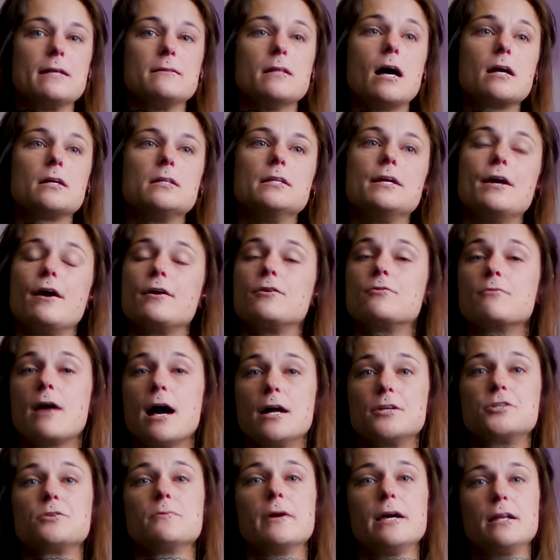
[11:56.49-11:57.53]
Luckily, I
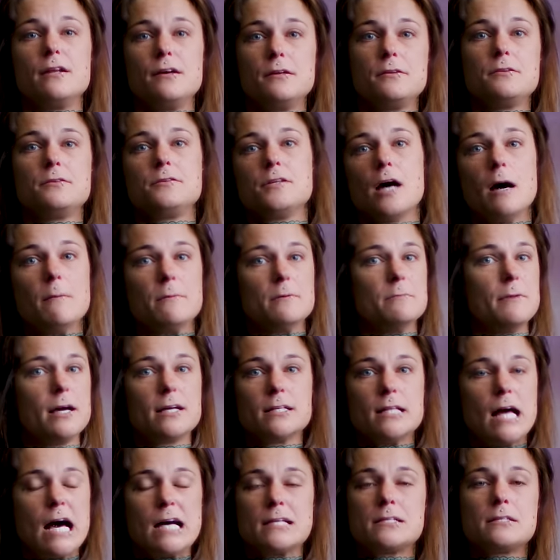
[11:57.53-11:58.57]
graduated top of my
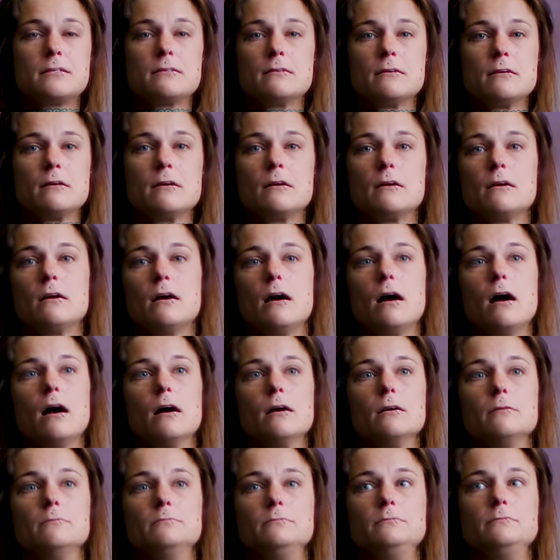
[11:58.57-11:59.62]
class,
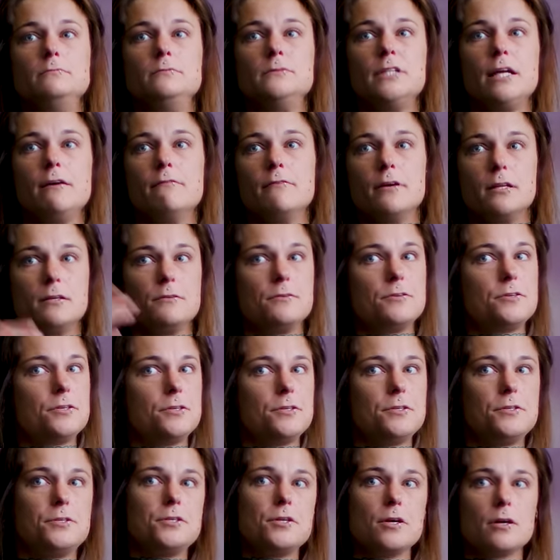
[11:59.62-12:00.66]
even
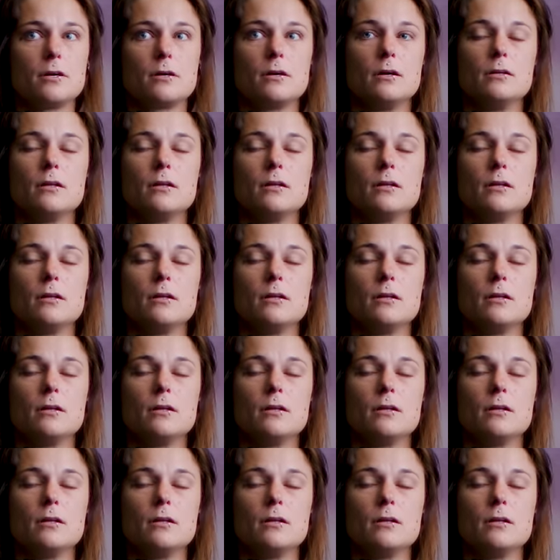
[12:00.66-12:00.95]
took